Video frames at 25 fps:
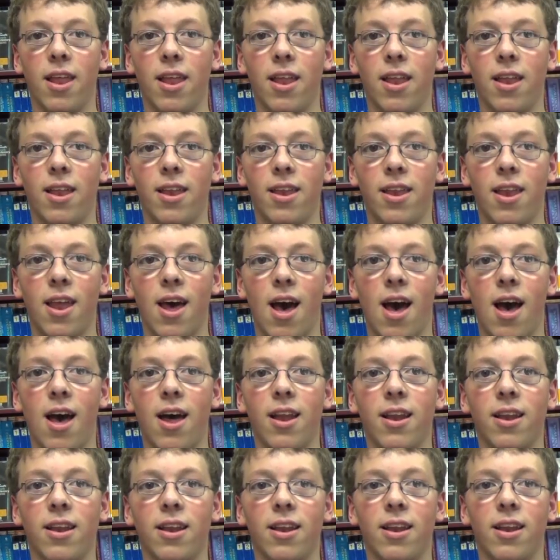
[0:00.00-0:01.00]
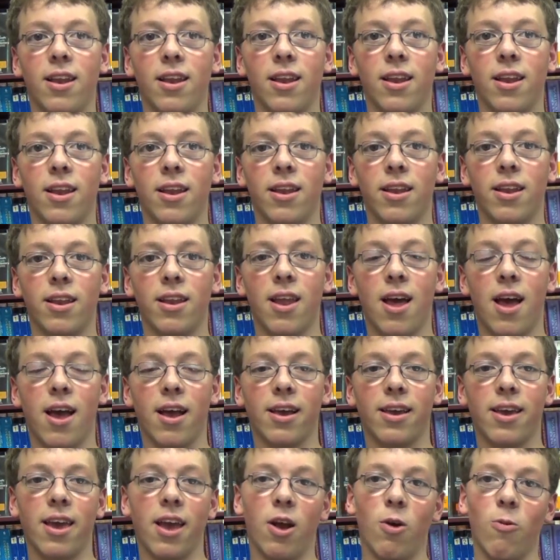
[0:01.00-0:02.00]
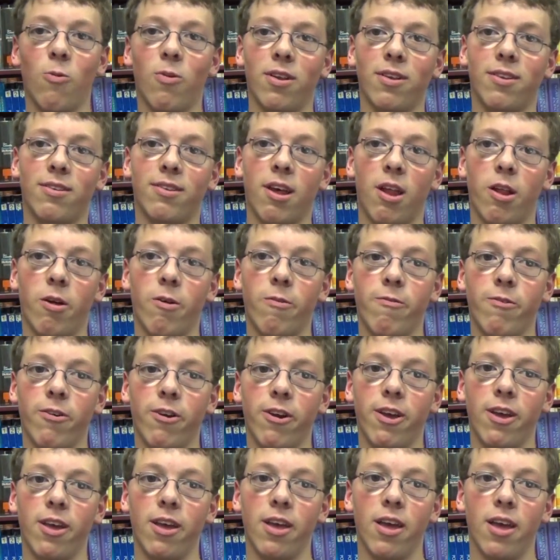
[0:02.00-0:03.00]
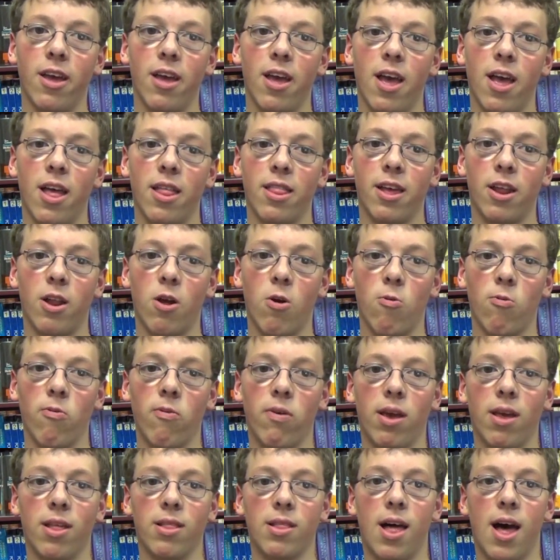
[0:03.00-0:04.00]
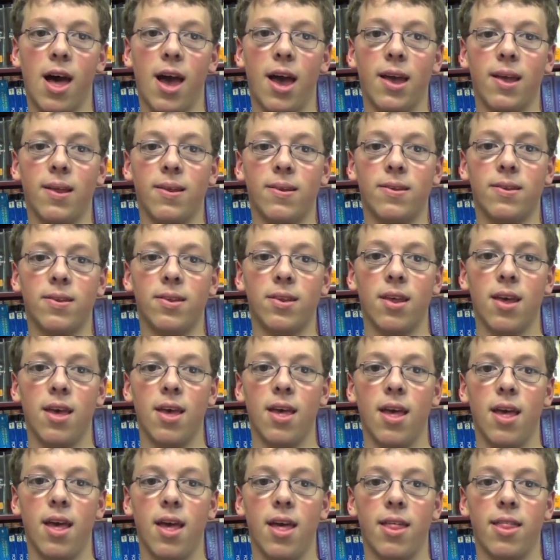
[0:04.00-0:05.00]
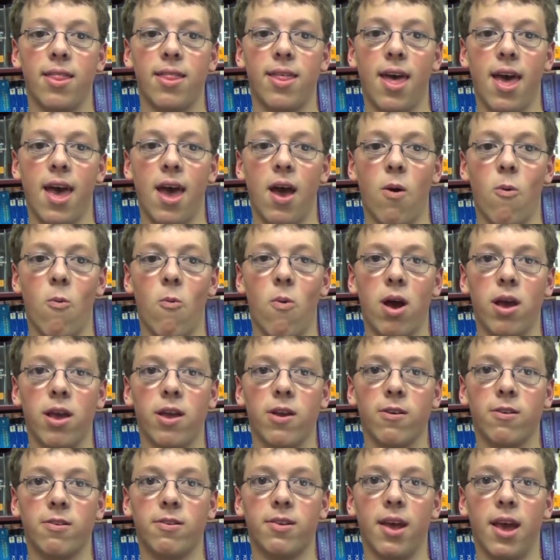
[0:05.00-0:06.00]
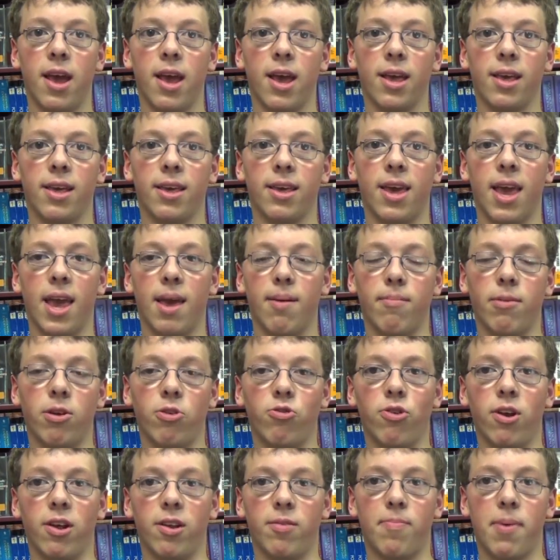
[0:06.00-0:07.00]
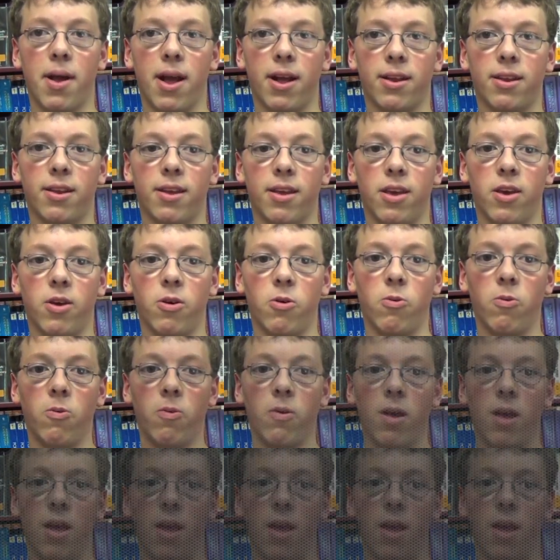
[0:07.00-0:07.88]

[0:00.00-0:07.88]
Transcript: not care what's said over it. They don't realize that what you're saying can be traced back to you.